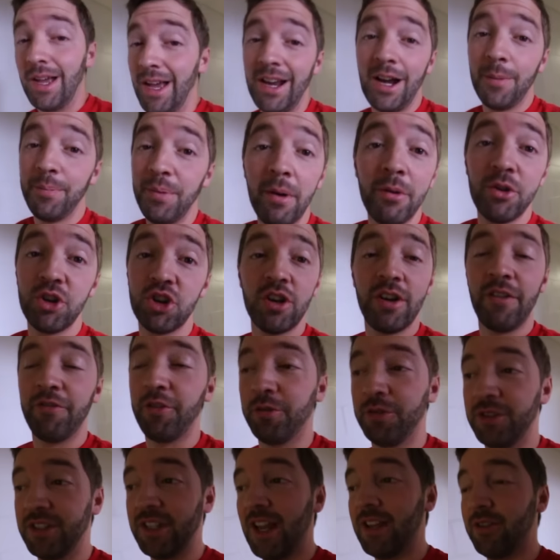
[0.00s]
And I probably shouldn't
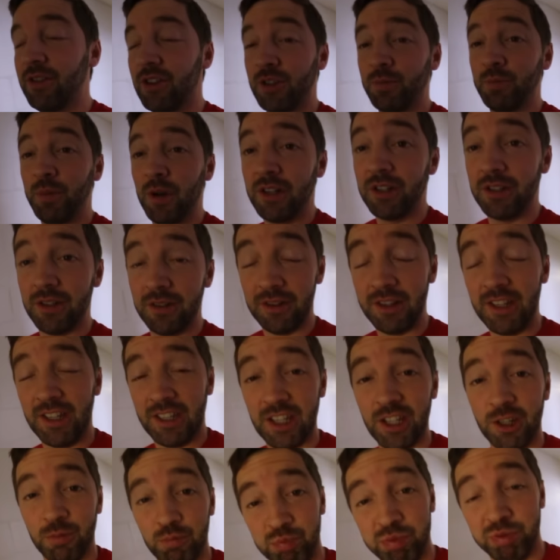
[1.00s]
have to say this, but
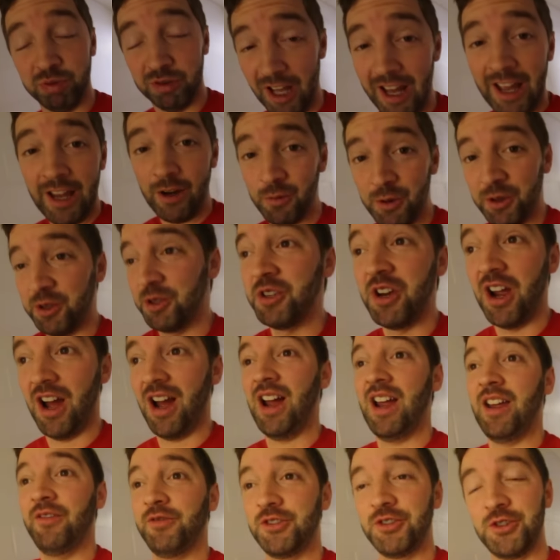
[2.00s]
this is playing with
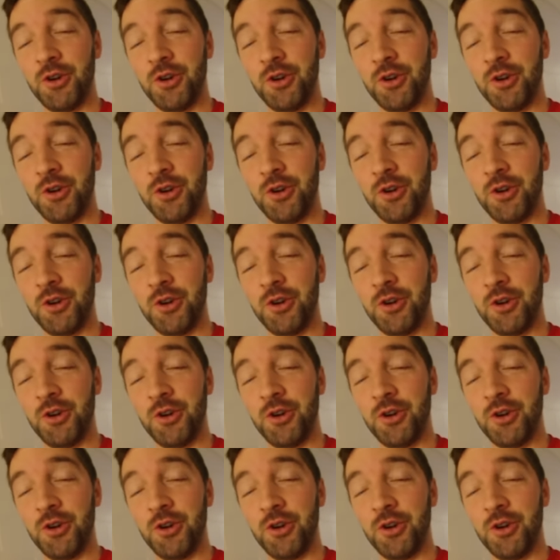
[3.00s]
knives.